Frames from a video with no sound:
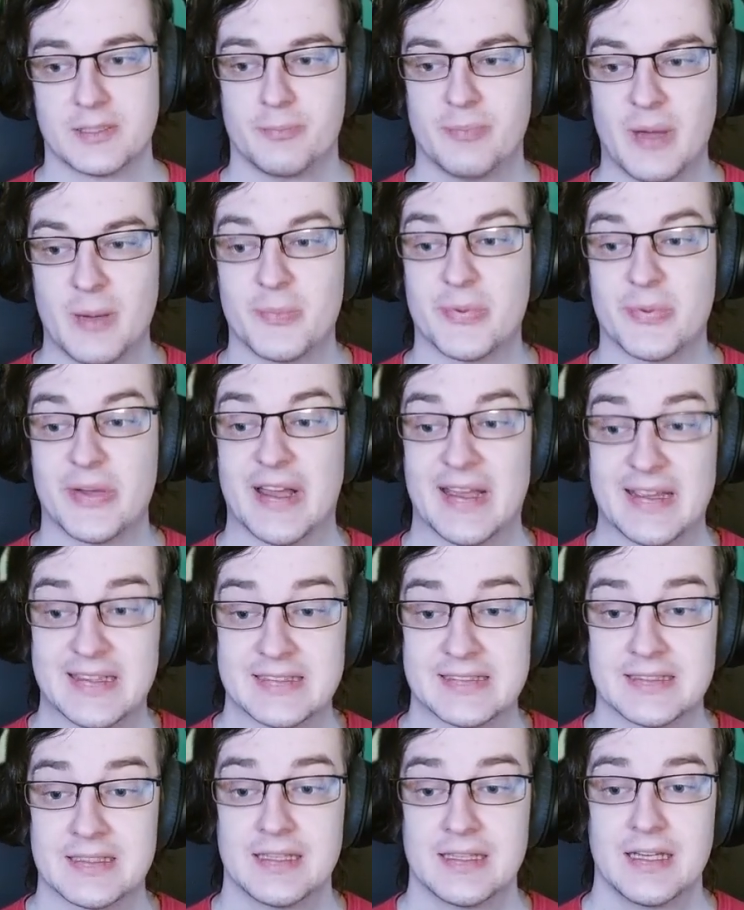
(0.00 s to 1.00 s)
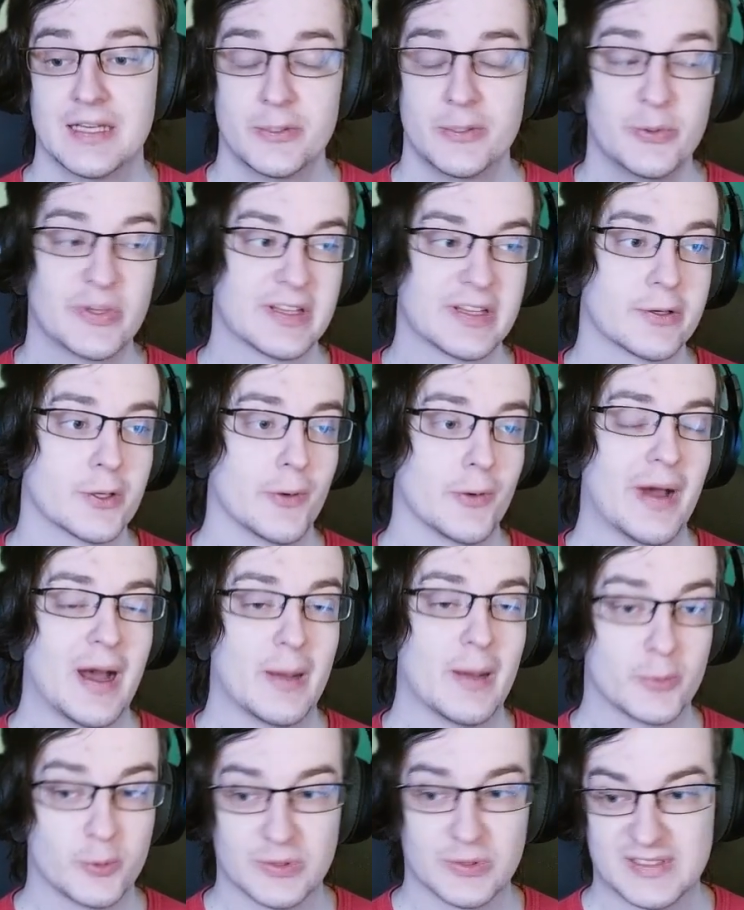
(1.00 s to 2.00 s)
Pump haste, you can go up
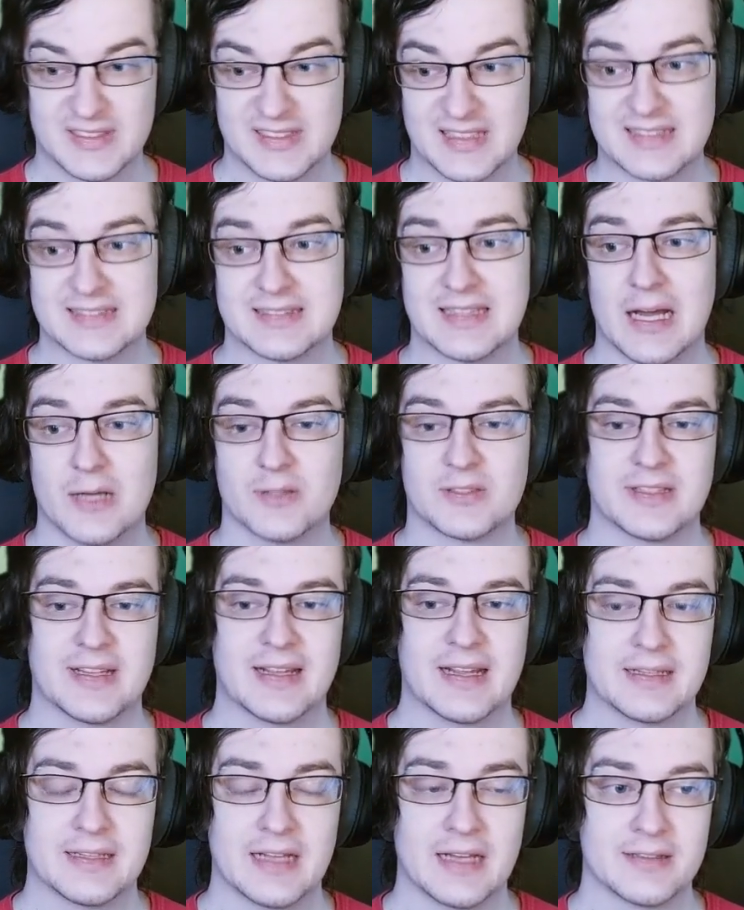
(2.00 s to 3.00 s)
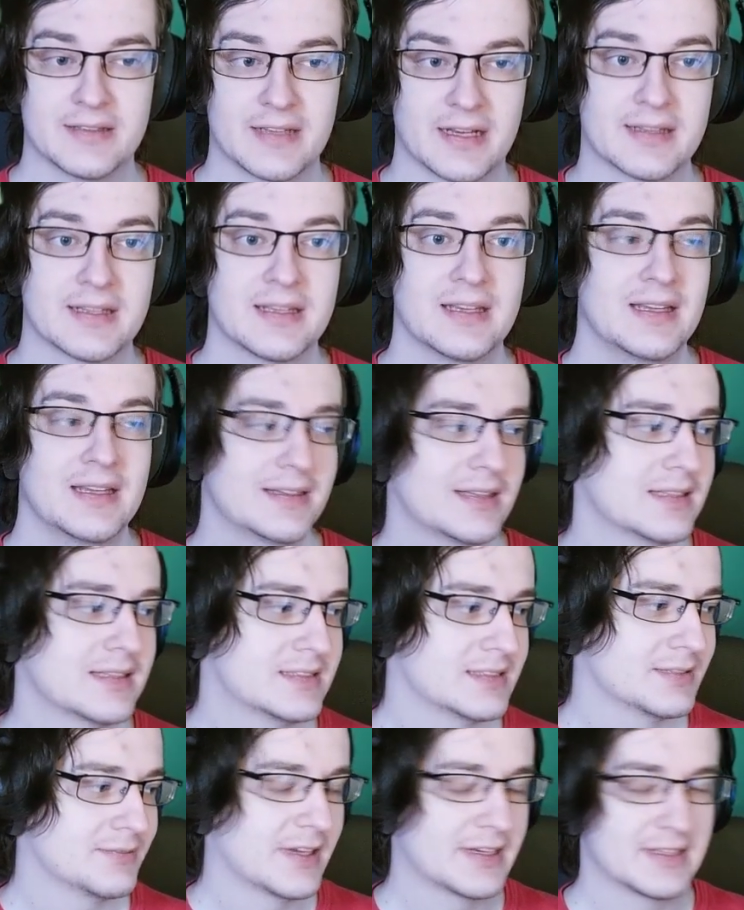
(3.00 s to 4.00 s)
to 6800, that's
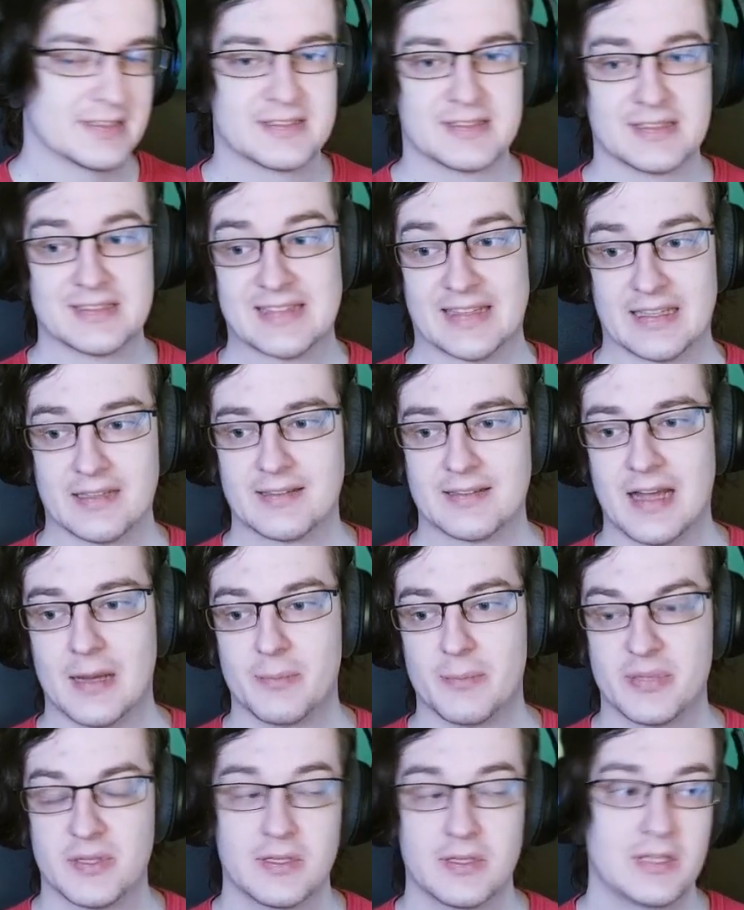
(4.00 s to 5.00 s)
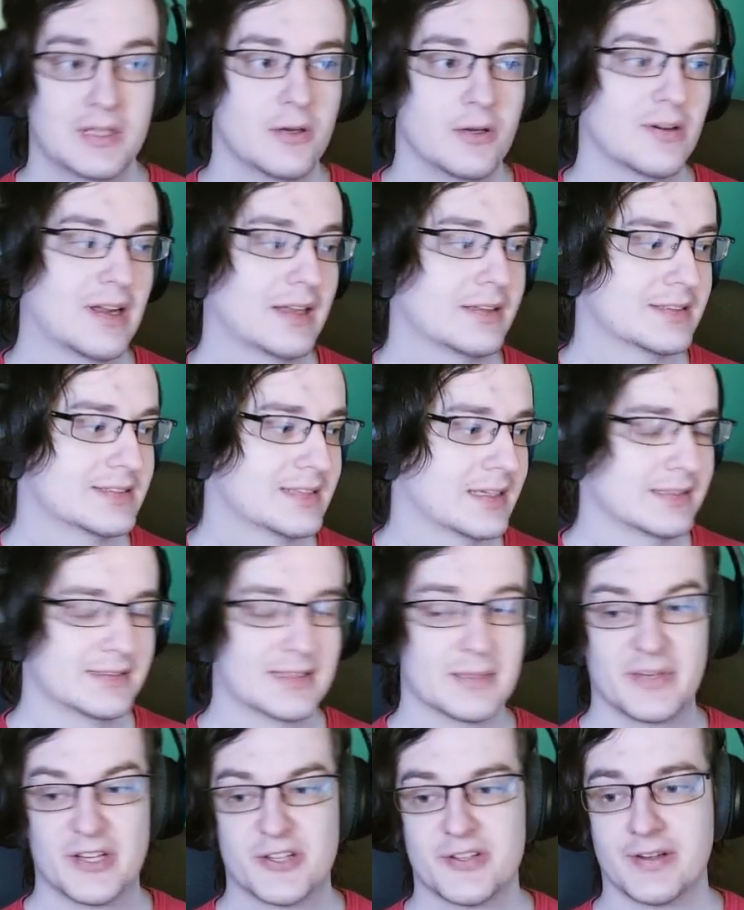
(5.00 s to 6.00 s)
where is the second cap, or rather second
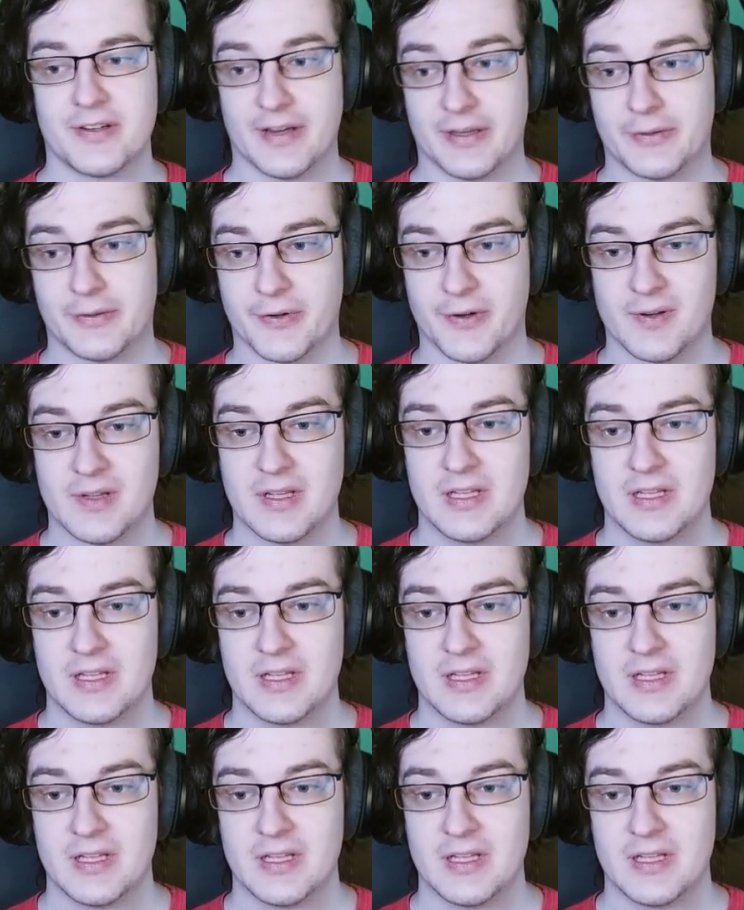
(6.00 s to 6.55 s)
diminishing return.